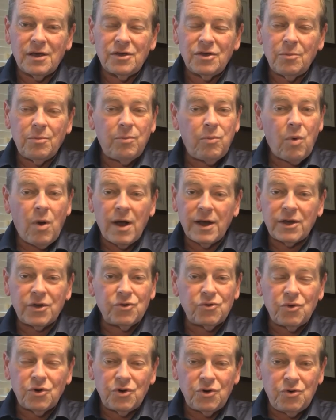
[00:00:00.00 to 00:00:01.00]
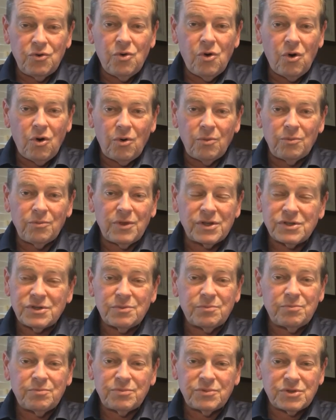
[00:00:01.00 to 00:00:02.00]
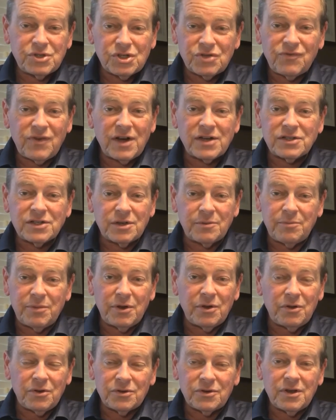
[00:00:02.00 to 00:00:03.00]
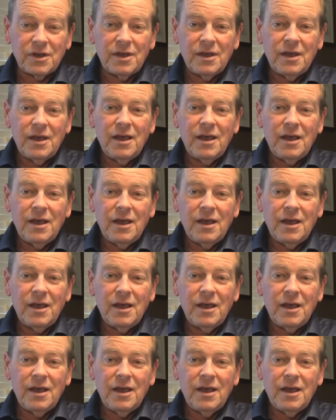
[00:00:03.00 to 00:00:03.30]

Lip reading: You walk into a new home that's just freshly built.